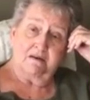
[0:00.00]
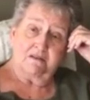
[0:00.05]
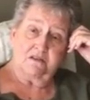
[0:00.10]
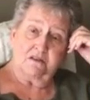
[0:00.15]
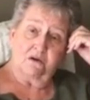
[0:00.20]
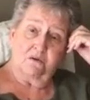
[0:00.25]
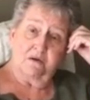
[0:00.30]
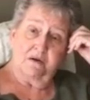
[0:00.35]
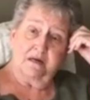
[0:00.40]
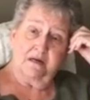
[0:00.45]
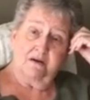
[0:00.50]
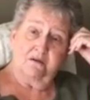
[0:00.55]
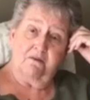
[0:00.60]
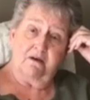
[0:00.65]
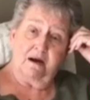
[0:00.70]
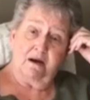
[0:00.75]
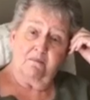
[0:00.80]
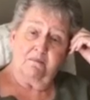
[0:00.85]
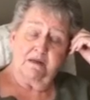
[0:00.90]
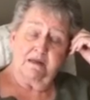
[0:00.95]
so he
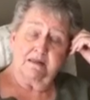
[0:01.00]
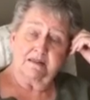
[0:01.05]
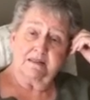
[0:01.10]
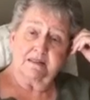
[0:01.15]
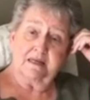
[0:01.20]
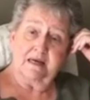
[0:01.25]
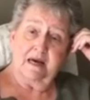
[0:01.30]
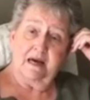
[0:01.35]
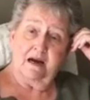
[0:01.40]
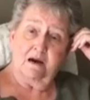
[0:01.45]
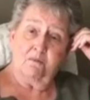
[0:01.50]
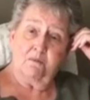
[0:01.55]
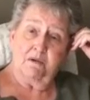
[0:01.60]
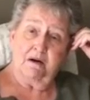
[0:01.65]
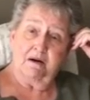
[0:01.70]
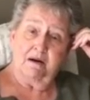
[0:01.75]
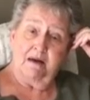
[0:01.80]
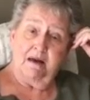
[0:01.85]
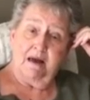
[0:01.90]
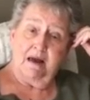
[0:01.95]
grabbed his
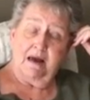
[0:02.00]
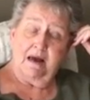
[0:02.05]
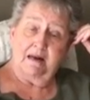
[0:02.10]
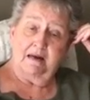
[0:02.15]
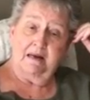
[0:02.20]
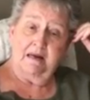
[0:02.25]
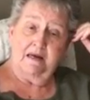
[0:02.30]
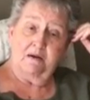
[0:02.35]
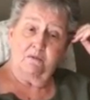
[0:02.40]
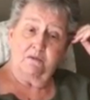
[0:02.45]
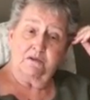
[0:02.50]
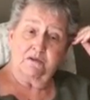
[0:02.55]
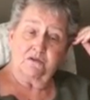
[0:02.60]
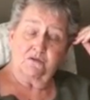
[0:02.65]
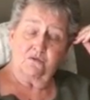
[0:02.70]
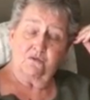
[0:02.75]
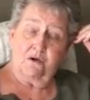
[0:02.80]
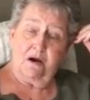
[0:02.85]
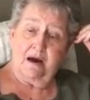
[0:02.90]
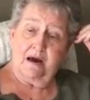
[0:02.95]
camera and he
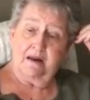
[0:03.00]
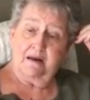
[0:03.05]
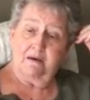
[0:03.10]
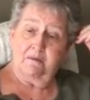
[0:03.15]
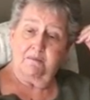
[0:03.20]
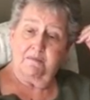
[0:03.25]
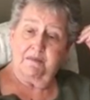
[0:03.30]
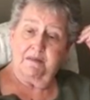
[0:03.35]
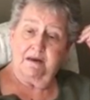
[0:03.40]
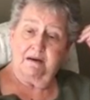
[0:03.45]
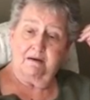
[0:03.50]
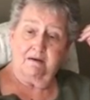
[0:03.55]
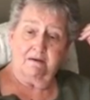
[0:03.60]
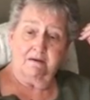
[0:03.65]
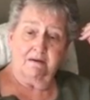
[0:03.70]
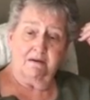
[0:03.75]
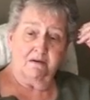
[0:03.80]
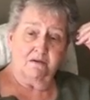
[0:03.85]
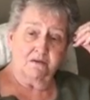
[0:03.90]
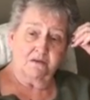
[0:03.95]
was right up there
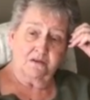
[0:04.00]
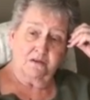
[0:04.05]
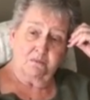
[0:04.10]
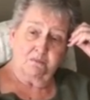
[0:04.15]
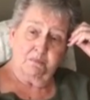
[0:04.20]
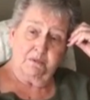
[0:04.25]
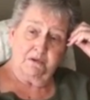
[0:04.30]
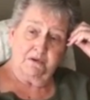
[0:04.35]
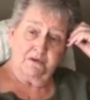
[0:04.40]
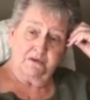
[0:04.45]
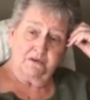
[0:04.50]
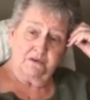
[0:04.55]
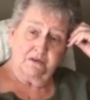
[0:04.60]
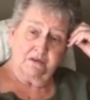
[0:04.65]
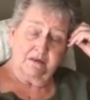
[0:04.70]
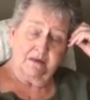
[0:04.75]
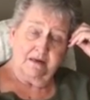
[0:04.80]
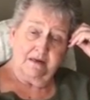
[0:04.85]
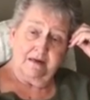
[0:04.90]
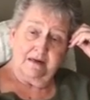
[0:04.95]
close and
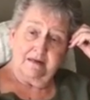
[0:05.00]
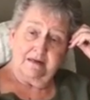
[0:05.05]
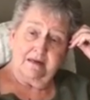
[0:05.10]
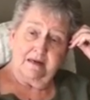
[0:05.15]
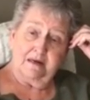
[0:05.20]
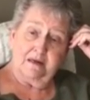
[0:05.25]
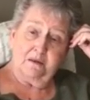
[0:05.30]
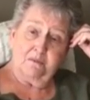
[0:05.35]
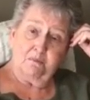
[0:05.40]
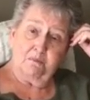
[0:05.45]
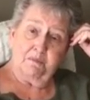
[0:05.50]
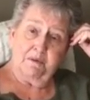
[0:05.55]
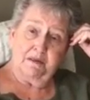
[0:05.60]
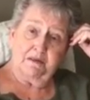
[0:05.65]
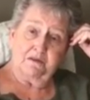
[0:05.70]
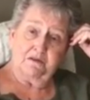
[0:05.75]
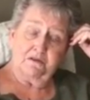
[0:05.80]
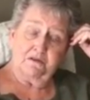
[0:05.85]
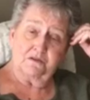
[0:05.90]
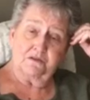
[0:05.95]
personal taking
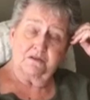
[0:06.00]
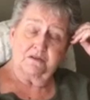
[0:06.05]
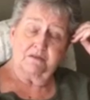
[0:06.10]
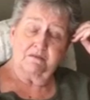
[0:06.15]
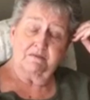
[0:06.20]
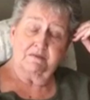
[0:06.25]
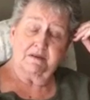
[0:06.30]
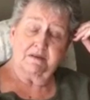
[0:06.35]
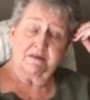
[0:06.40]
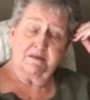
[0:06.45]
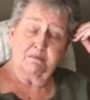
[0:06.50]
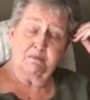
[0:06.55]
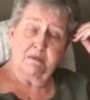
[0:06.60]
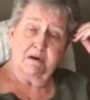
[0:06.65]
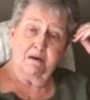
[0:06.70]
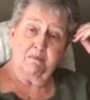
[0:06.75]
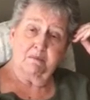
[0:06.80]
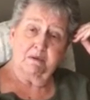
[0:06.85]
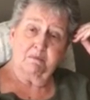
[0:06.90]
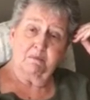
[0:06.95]
pictures of this
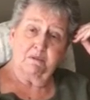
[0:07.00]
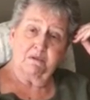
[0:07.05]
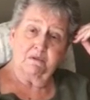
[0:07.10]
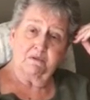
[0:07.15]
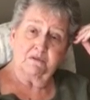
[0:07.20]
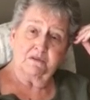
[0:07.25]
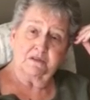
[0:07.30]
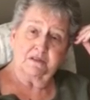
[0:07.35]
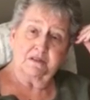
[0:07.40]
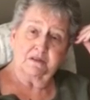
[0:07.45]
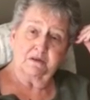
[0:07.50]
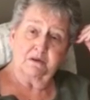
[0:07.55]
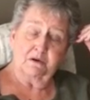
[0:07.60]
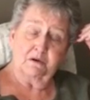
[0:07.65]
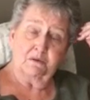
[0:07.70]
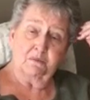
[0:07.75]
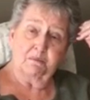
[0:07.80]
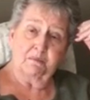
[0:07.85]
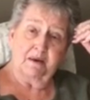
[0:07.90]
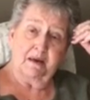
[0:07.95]
mama moose and
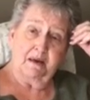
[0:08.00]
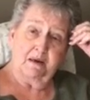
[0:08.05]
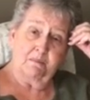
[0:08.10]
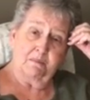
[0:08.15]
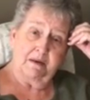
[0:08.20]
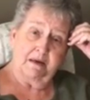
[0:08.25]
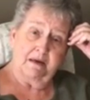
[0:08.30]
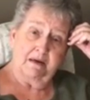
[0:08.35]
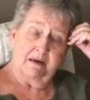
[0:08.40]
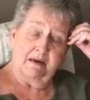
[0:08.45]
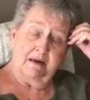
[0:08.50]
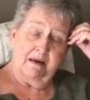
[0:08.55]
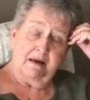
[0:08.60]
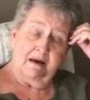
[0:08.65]
her baby.